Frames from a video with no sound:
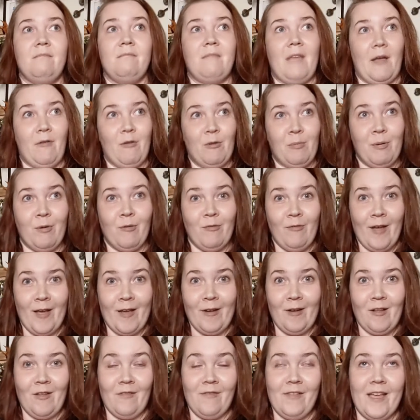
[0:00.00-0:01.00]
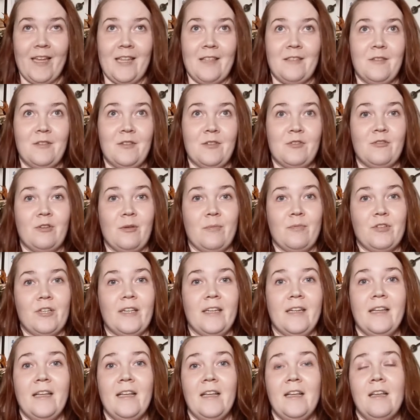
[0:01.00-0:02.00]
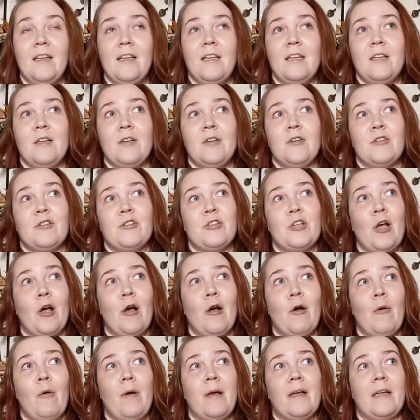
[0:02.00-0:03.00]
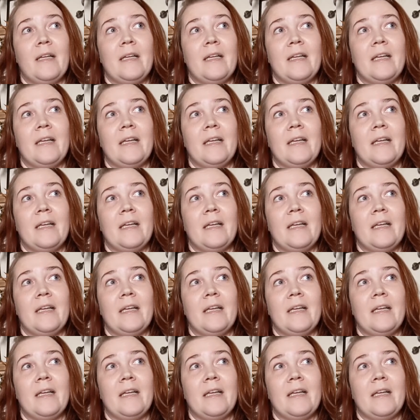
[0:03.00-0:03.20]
I will provide all of that in the description. So